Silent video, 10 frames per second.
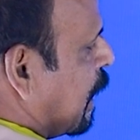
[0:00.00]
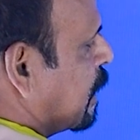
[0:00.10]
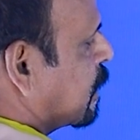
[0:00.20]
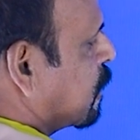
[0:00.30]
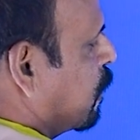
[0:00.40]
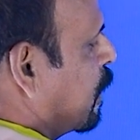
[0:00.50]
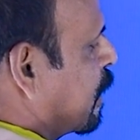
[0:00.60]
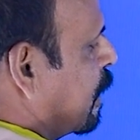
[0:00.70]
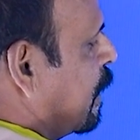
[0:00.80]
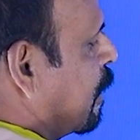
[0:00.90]

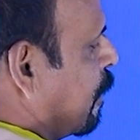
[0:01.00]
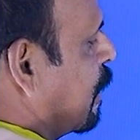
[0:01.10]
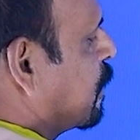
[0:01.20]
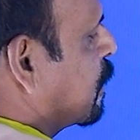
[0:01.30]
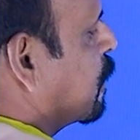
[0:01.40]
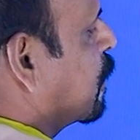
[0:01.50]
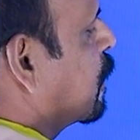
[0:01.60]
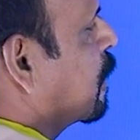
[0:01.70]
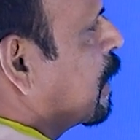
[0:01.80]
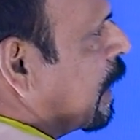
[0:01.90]
S200 equal
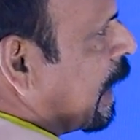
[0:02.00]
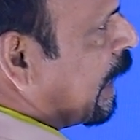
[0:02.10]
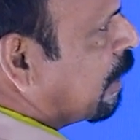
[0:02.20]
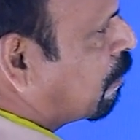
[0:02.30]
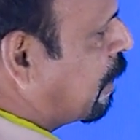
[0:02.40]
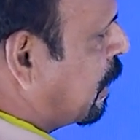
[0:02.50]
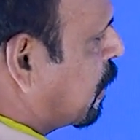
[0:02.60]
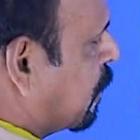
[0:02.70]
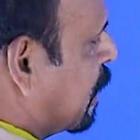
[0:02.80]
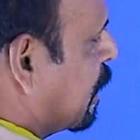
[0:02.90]
to n by
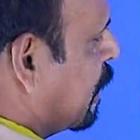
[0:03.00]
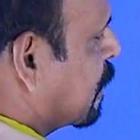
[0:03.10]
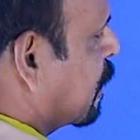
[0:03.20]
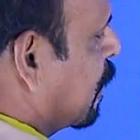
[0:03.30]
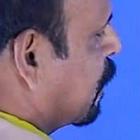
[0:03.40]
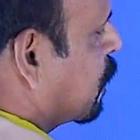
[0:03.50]
2, that is